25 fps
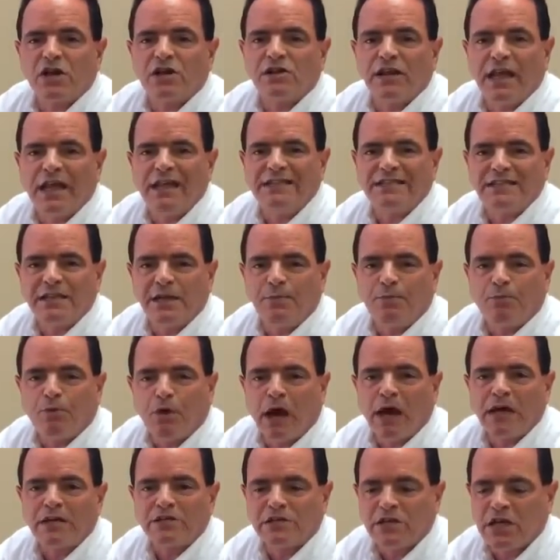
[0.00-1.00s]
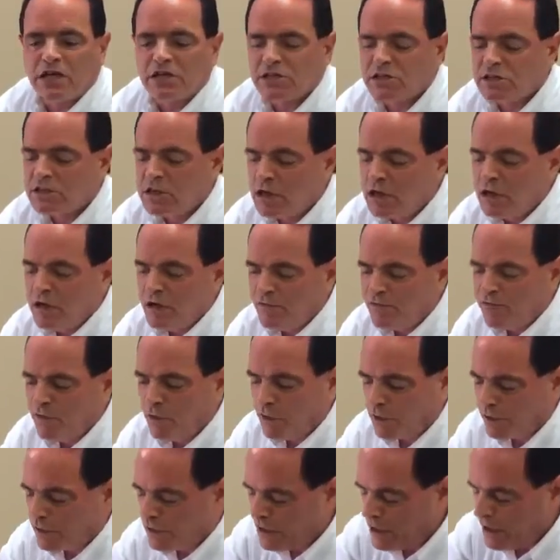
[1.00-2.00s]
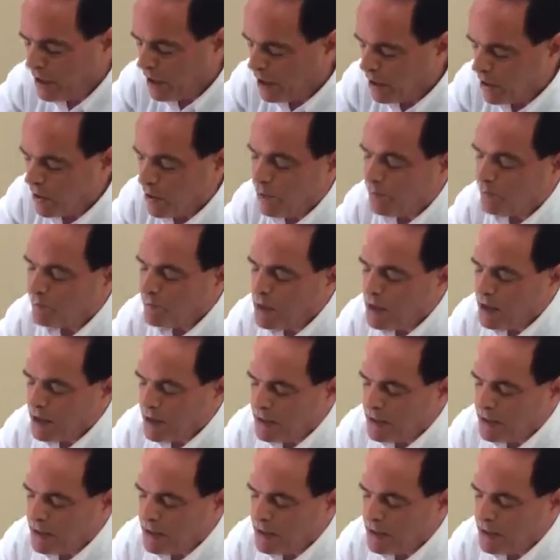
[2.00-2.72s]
a cleansing process for the air.